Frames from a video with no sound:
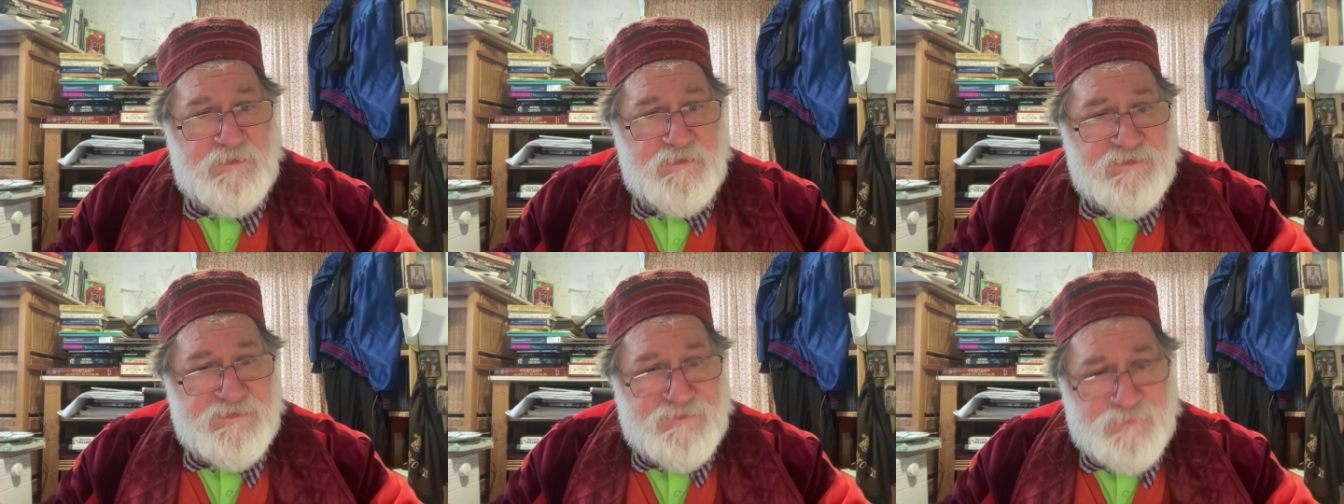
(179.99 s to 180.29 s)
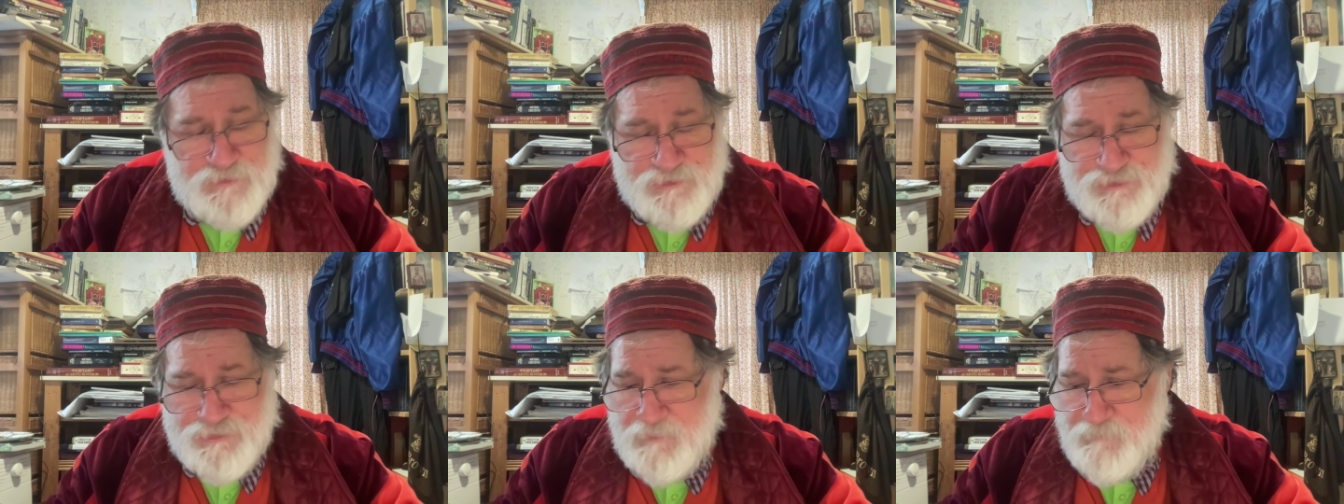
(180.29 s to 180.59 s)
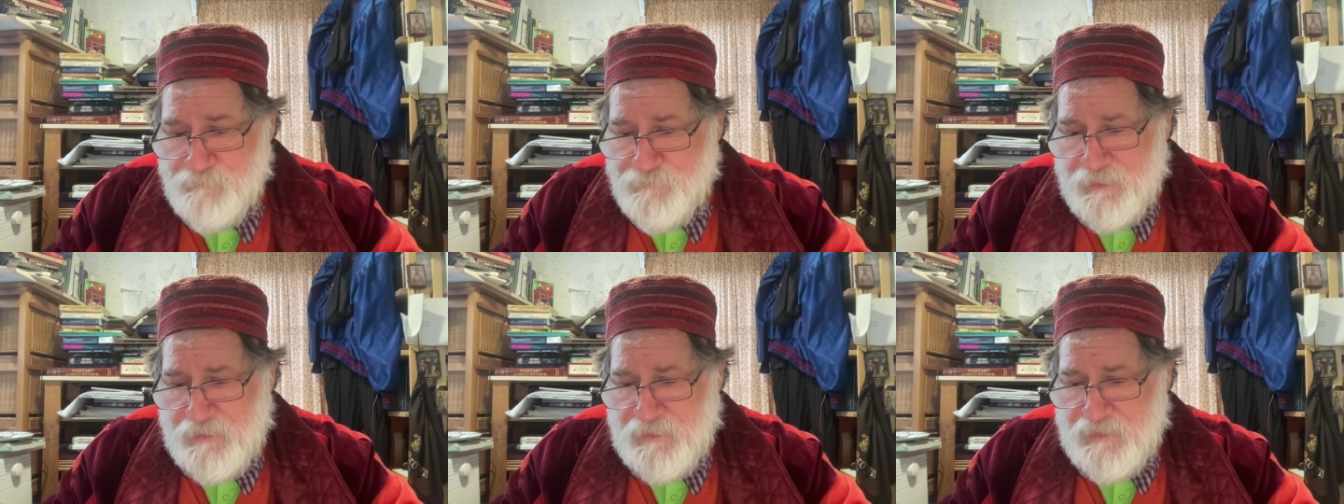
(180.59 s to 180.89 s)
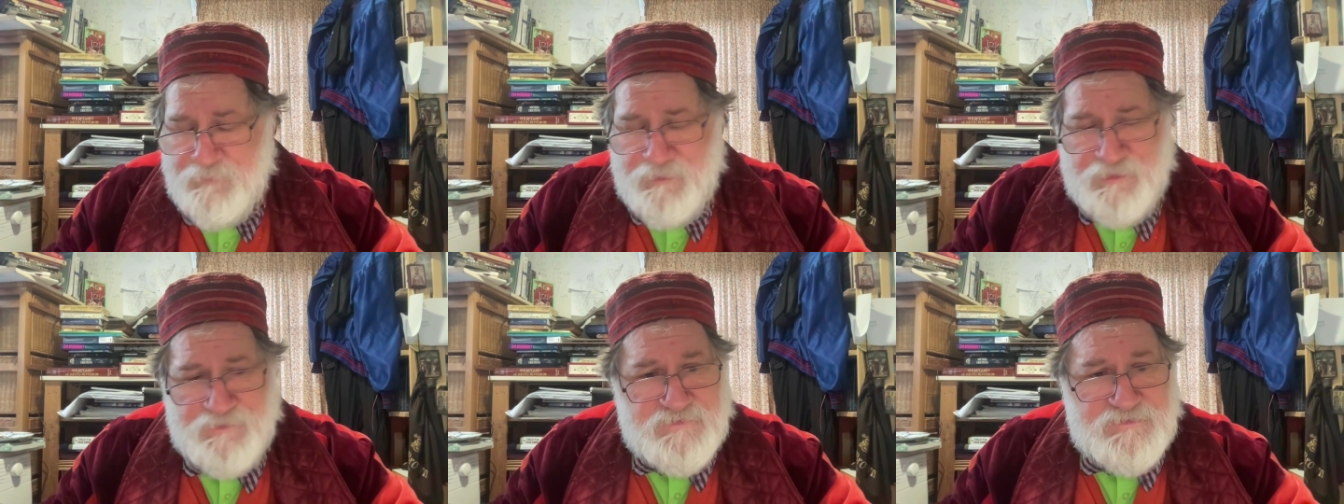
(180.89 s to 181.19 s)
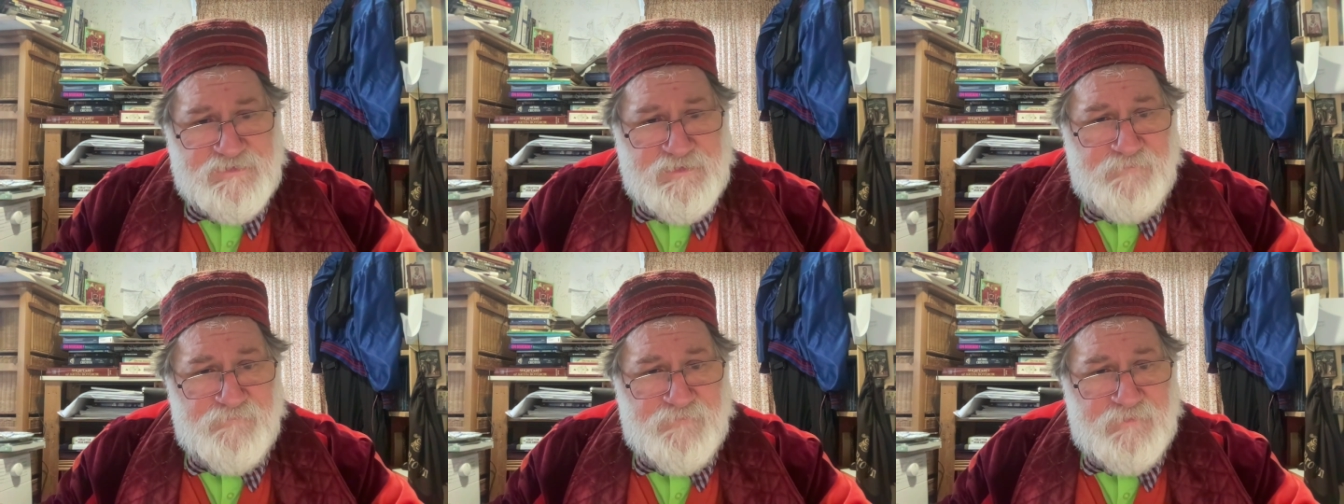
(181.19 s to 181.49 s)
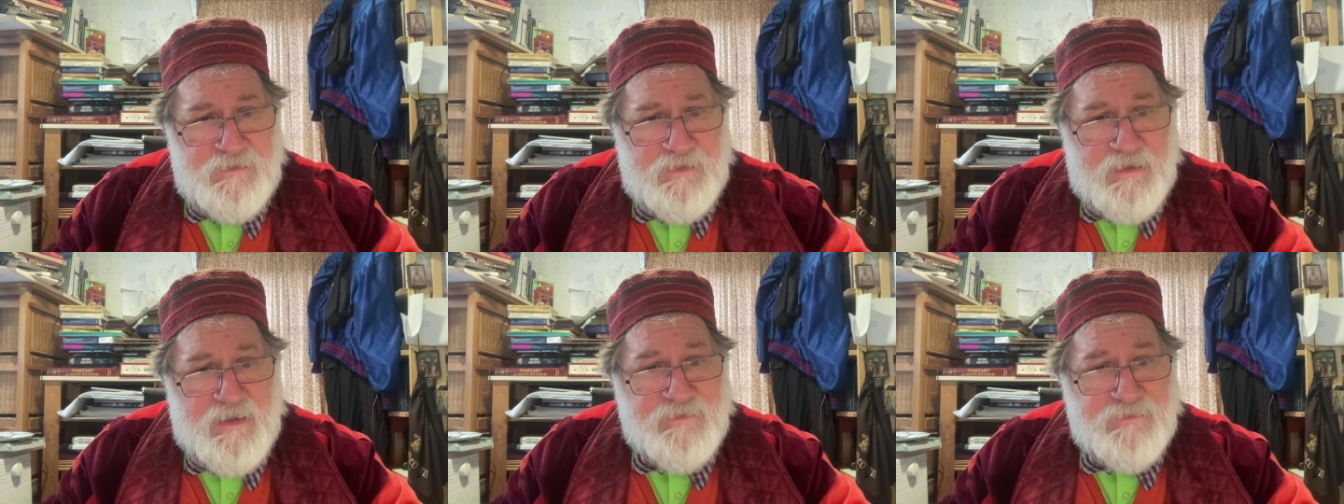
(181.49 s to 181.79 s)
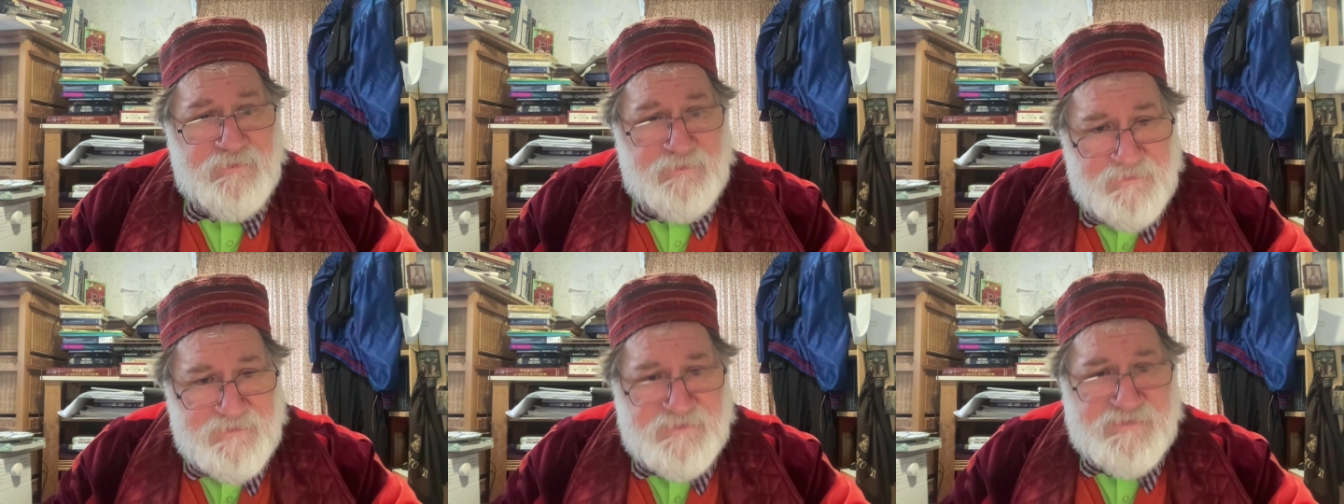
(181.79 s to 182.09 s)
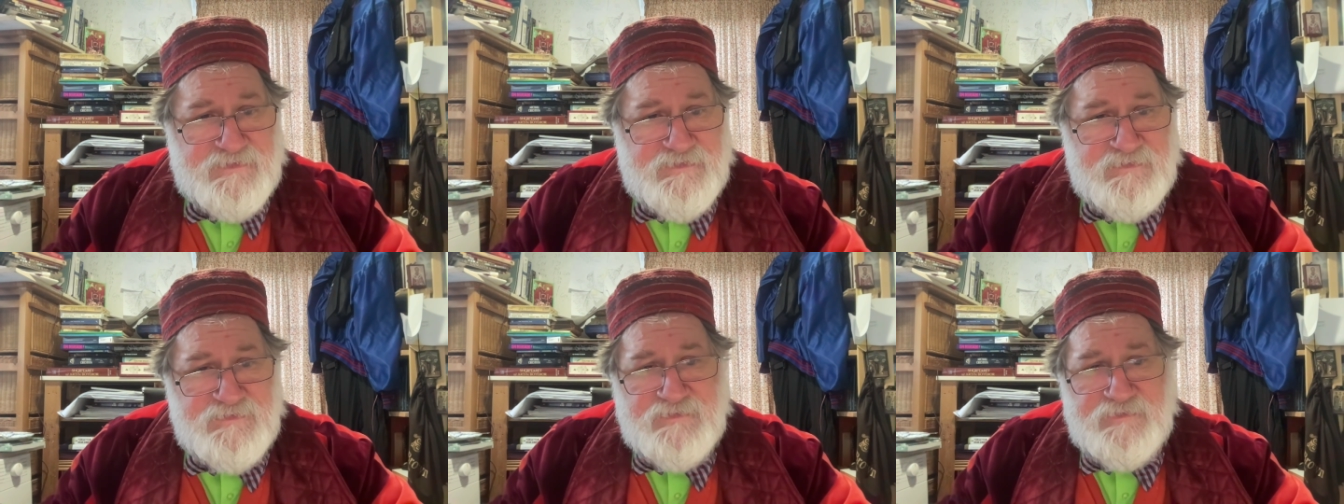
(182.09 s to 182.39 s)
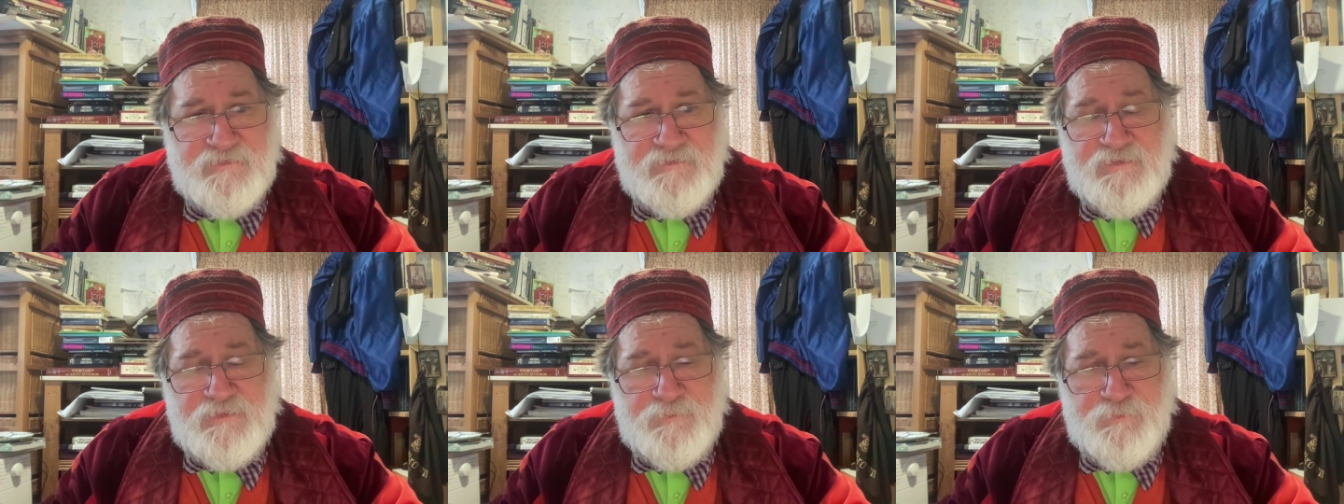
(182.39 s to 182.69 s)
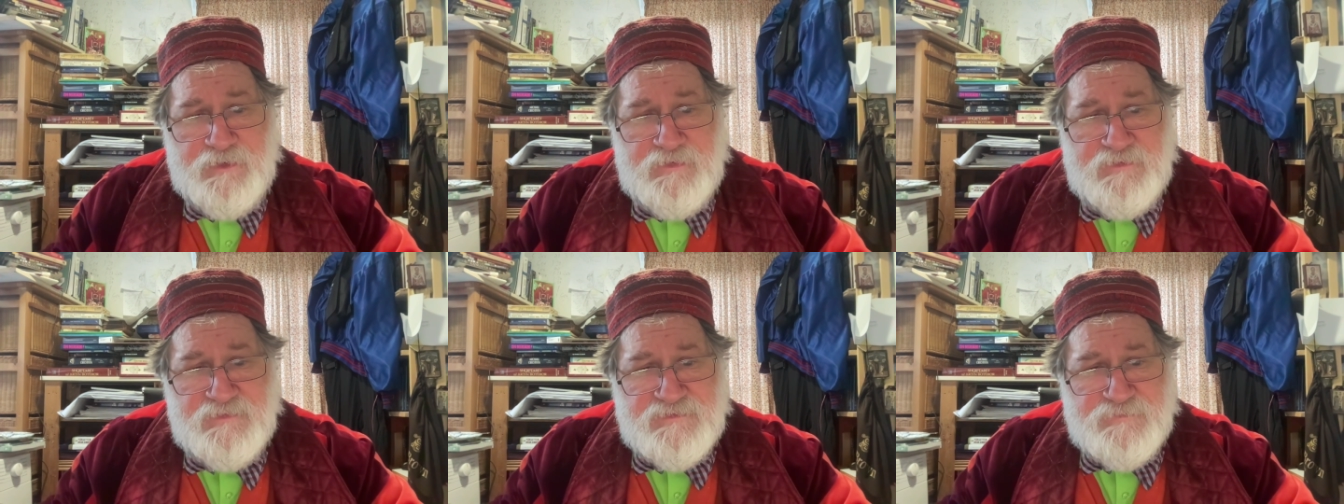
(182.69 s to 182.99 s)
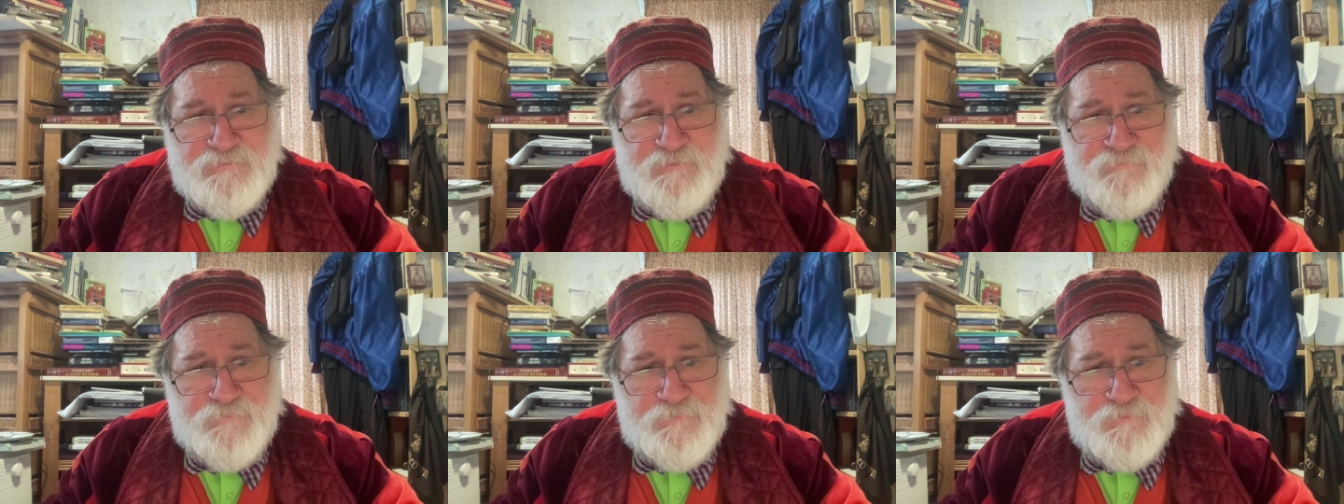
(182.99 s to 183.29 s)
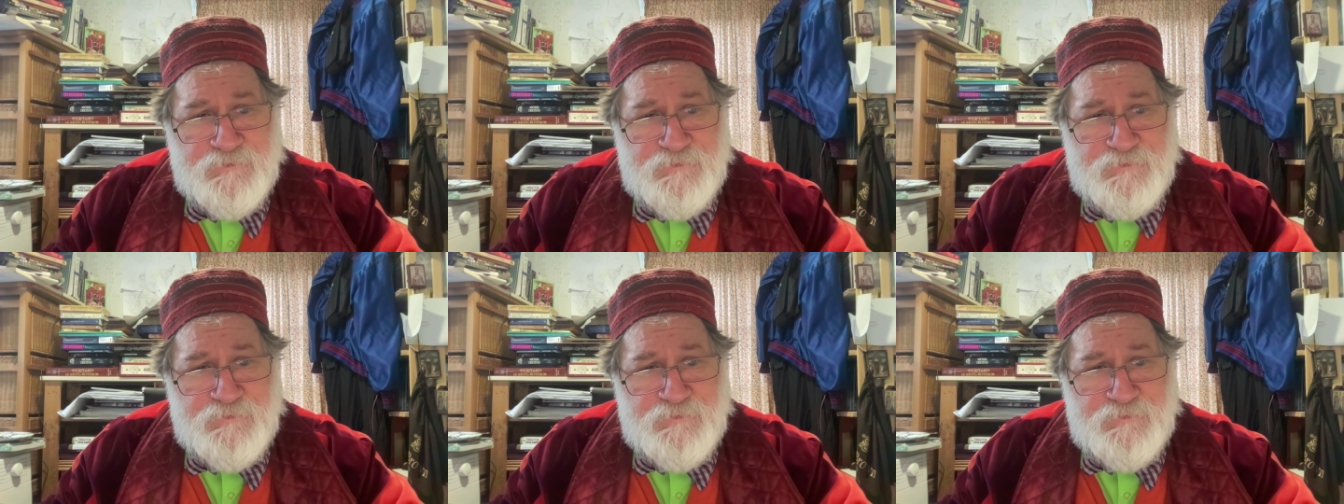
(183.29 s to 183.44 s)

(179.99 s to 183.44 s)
switch on Parliament TV and listen to the debates before